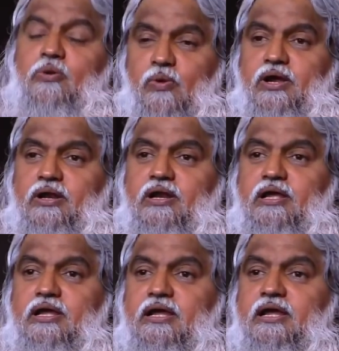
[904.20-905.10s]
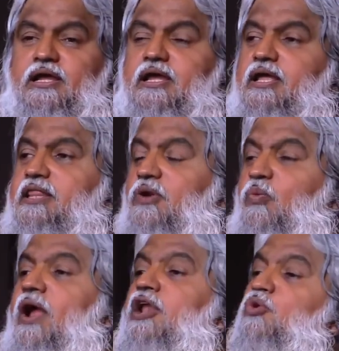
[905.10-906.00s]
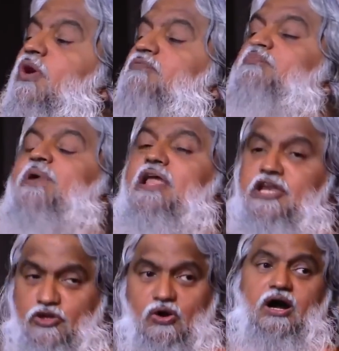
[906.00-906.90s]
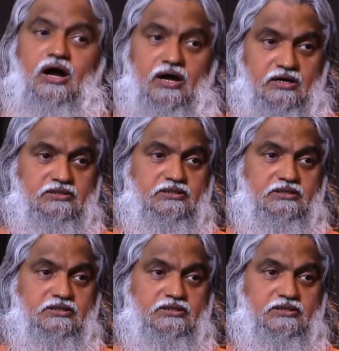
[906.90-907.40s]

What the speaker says: well that when you have pain in your heart,